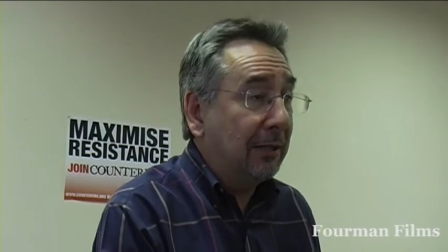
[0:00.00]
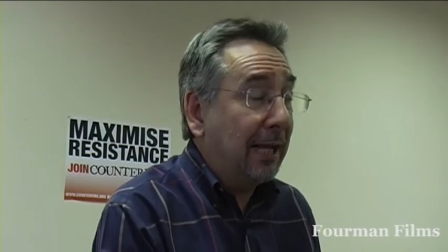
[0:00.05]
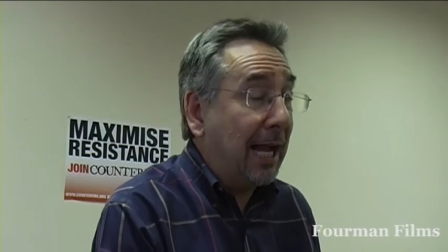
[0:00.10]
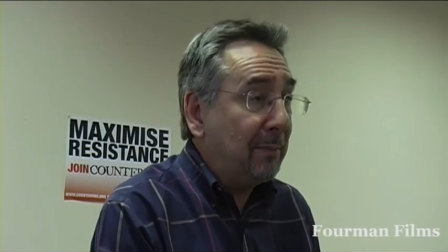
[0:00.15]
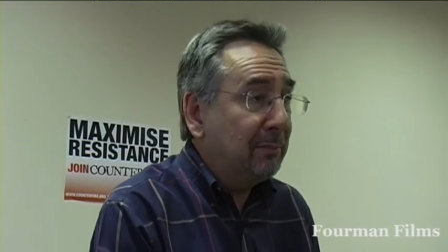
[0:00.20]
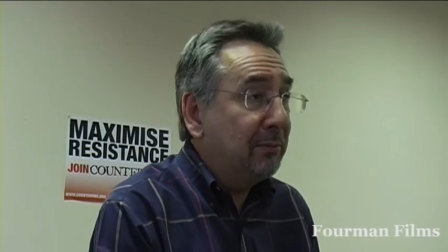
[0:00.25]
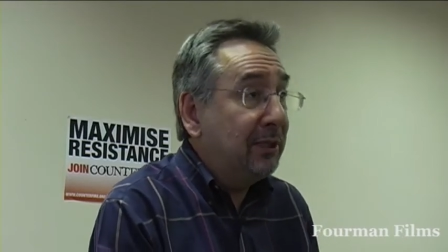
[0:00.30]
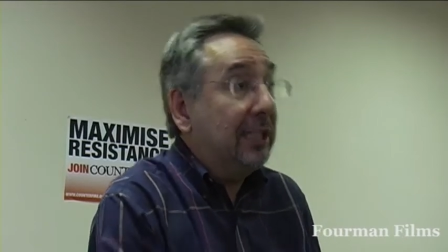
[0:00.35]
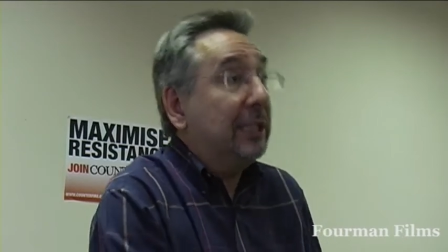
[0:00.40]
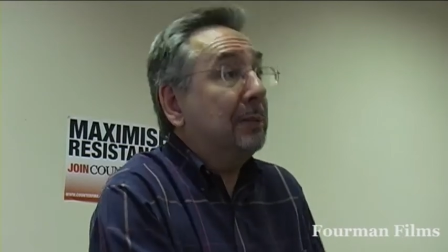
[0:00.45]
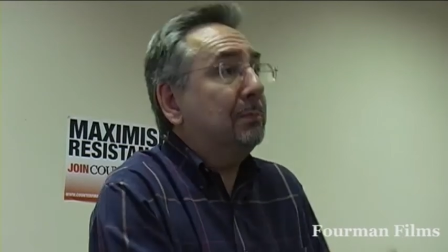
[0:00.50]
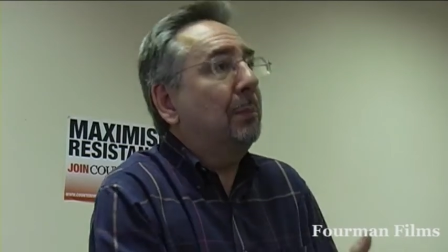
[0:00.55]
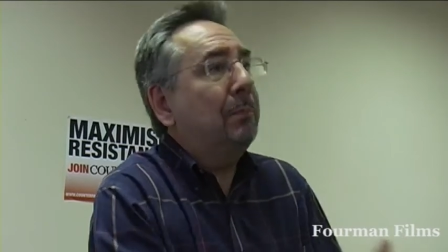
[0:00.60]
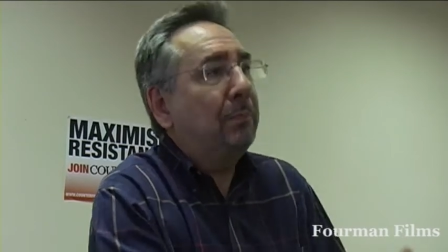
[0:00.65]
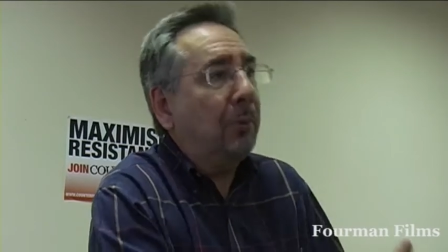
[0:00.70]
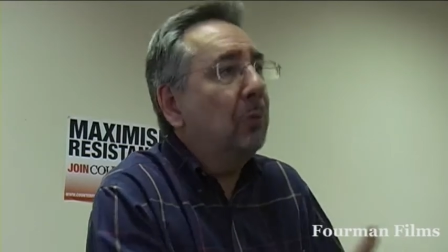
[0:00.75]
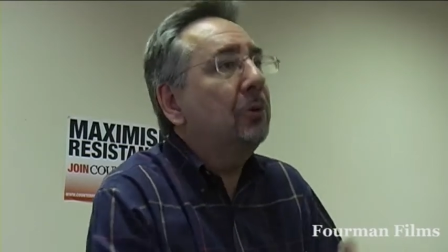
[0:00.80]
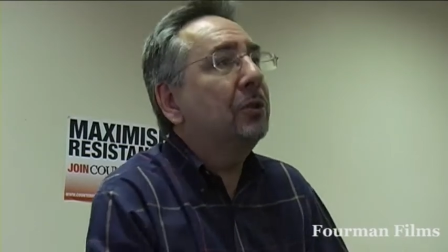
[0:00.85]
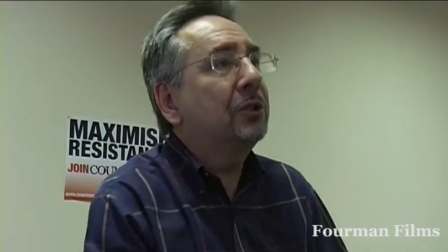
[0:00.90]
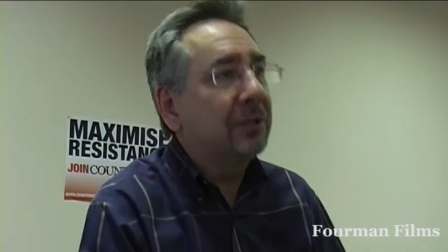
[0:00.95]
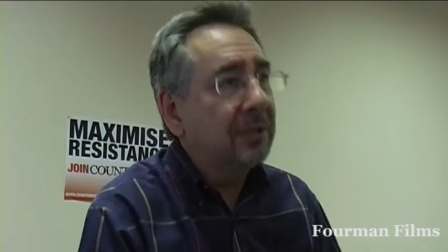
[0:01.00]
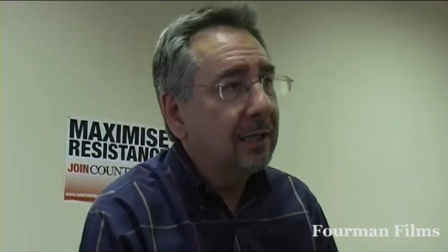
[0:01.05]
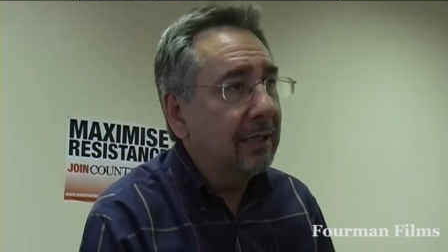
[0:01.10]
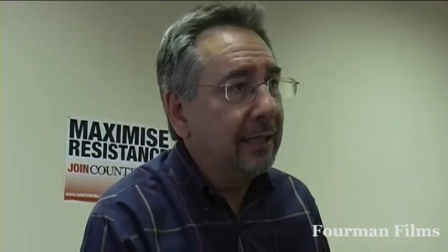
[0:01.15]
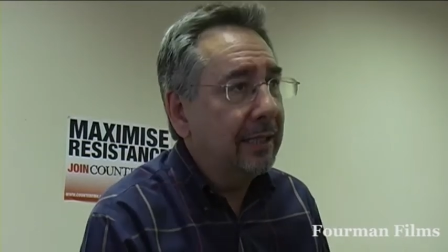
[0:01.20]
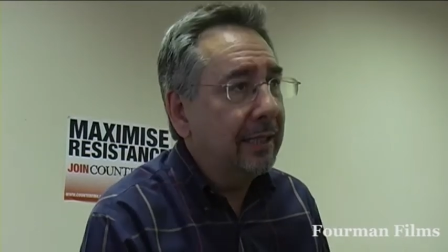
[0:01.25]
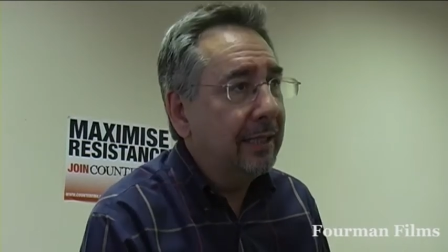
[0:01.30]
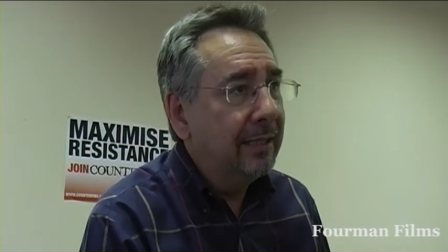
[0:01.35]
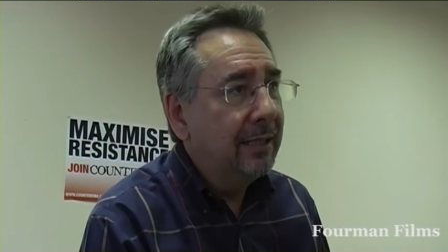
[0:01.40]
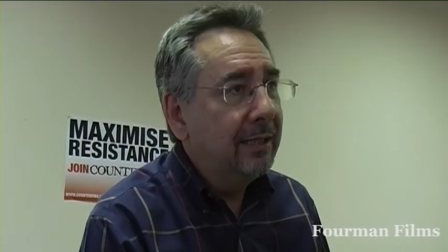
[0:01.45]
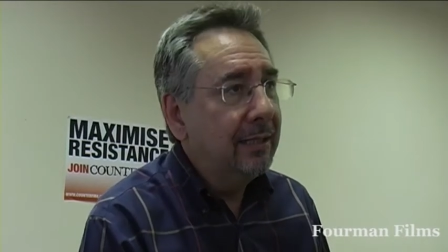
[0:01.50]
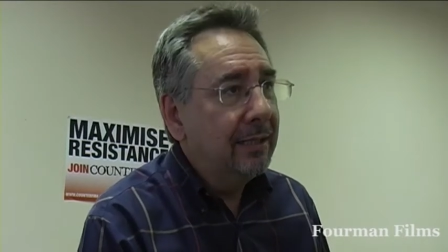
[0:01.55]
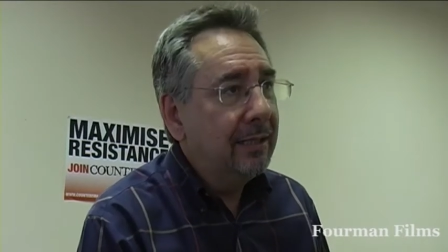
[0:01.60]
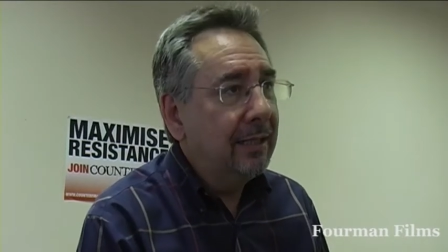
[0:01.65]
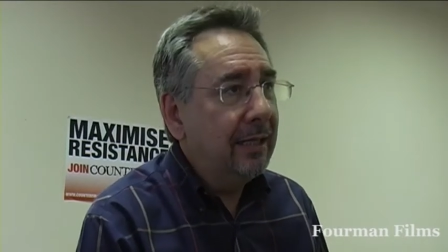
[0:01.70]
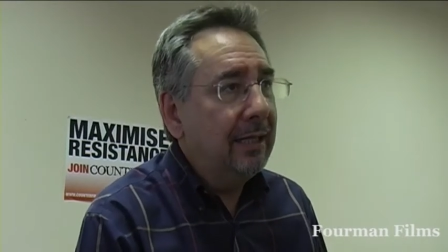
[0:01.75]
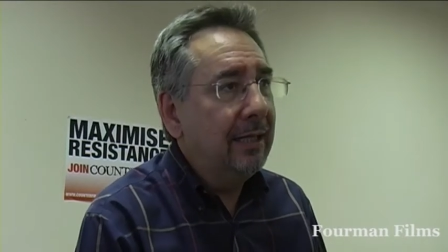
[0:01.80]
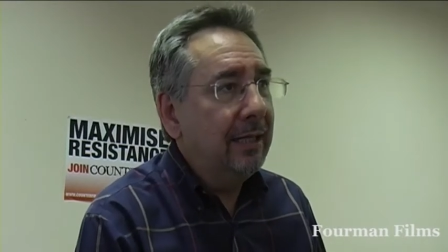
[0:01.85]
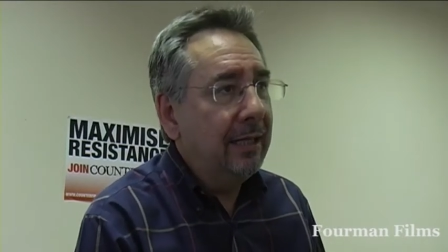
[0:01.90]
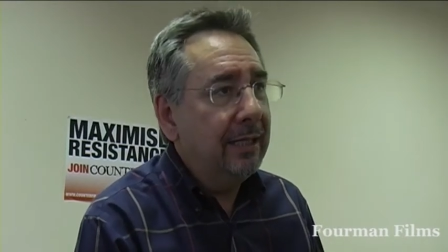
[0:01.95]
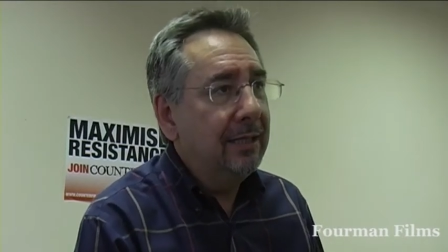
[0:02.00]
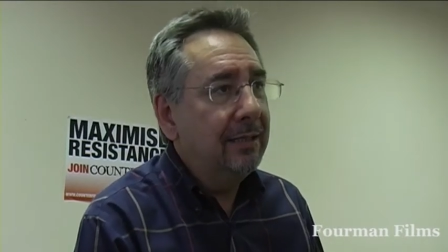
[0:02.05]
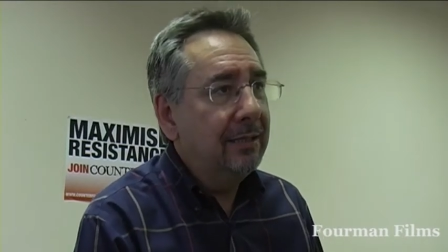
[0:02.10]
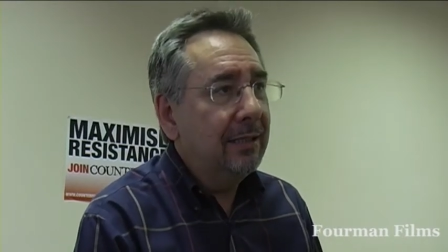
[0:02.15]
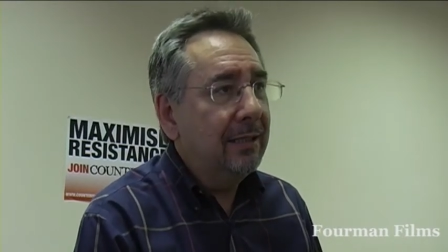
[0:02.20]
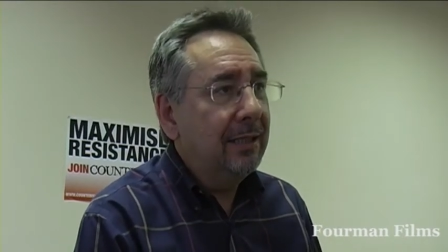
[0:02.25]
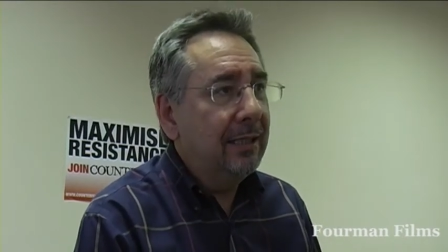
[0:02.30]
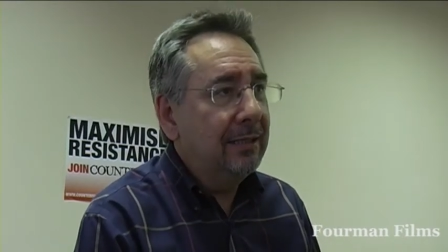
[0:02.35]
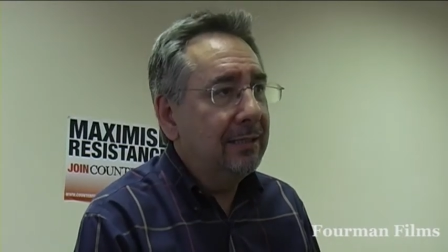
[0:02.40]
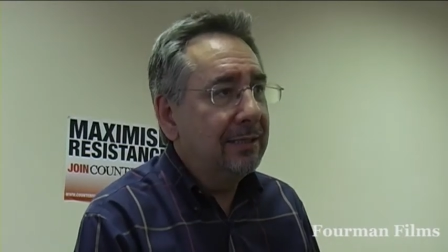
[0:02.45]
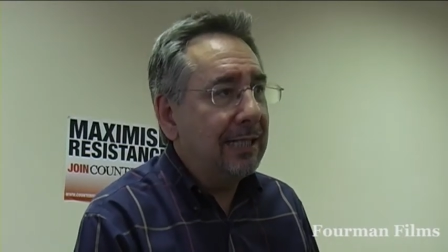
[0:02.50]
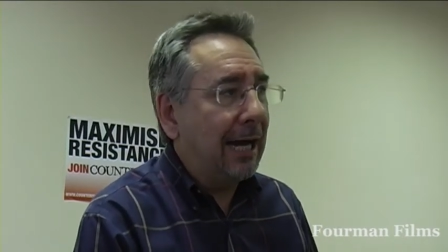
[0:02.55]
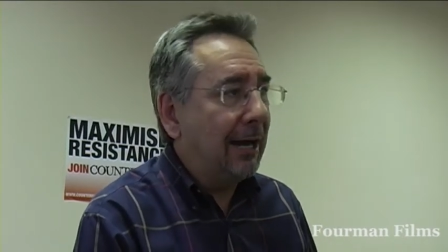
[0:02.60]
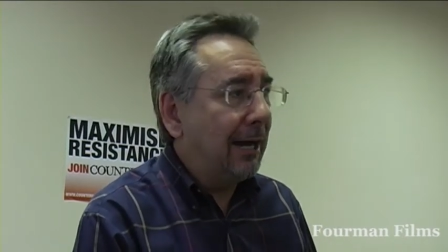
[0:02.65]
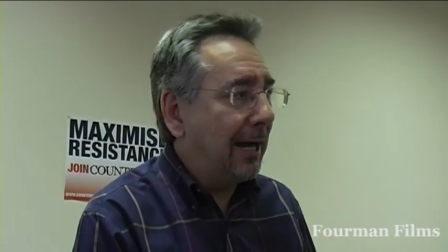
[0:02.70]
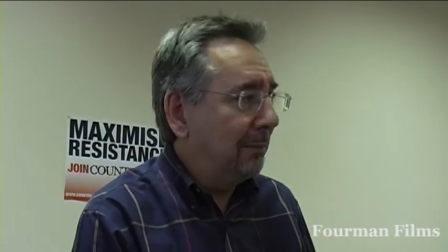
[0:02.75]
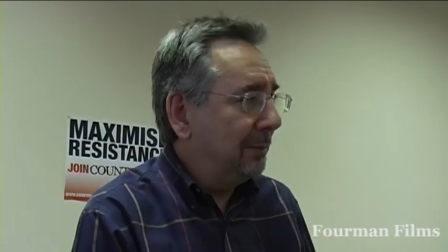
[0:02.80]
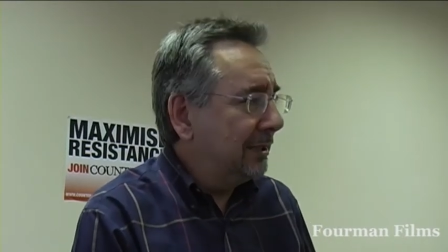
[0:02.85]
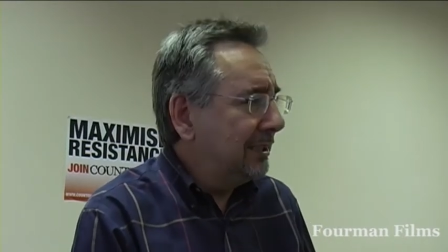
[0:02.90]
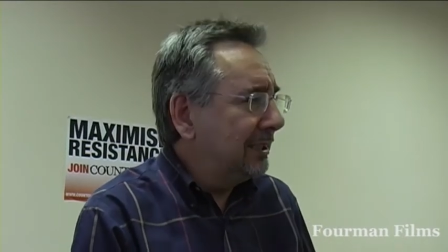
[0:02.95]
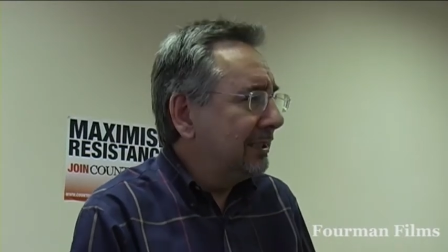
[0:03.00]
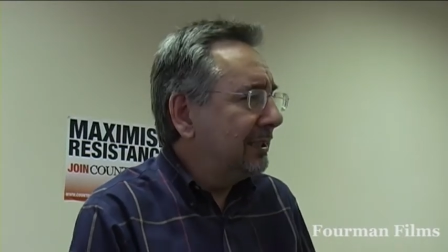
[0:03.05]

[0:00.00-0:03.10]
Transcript: they happen disproportionately in Tower Hamlets.